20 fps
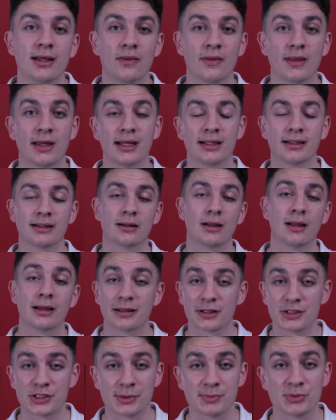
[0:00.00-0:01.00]
then click
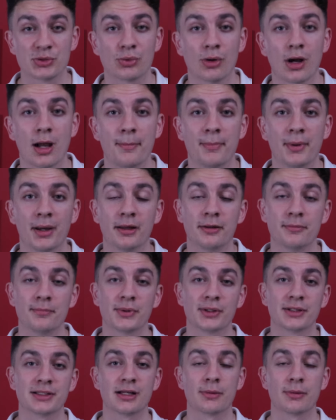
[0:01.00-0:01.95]
the subscribe button because